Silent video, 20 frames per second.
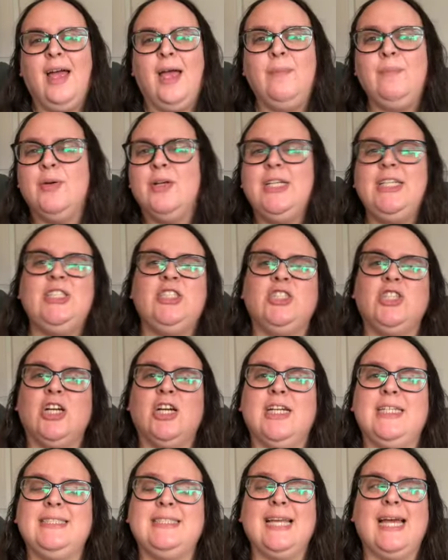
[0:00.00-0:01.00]
I'm pretty
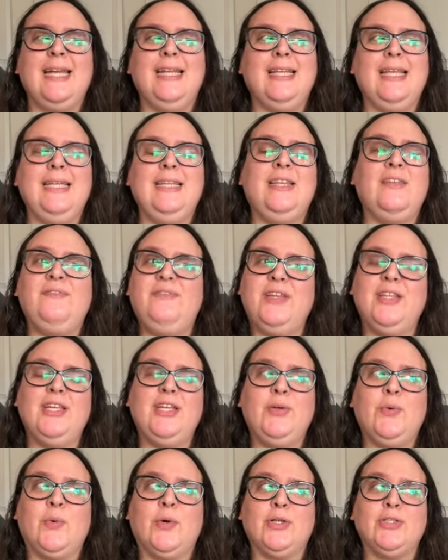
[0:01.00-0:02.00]
sure it's kind of like the
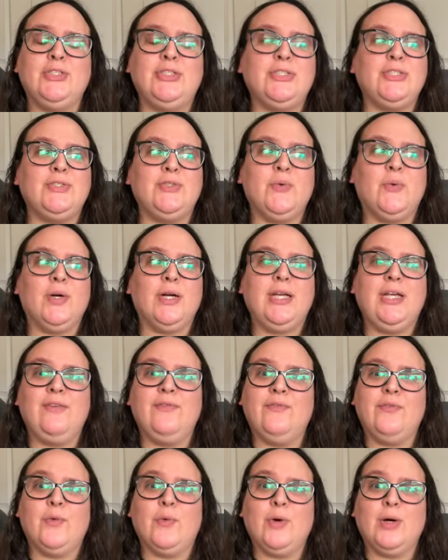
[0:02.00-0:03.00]
villain origin story
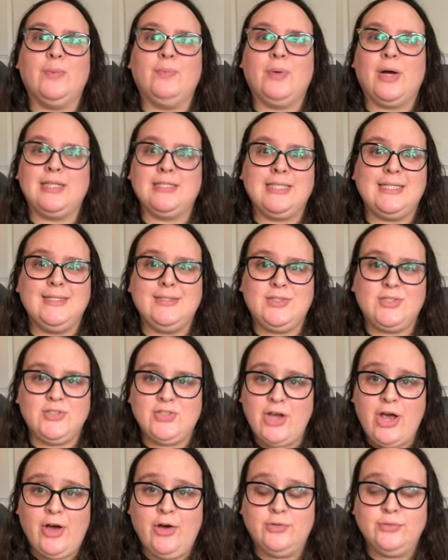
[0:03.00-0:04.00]
for President
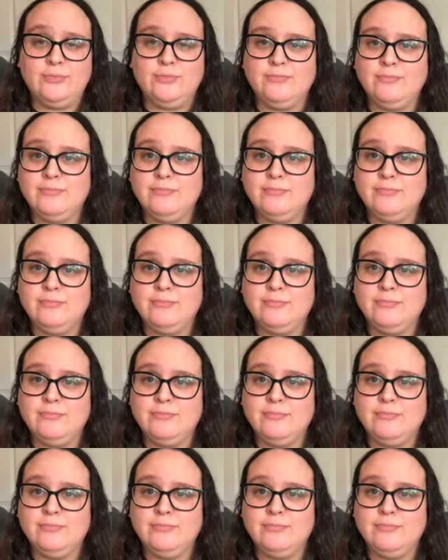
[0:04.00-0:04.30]
Snow,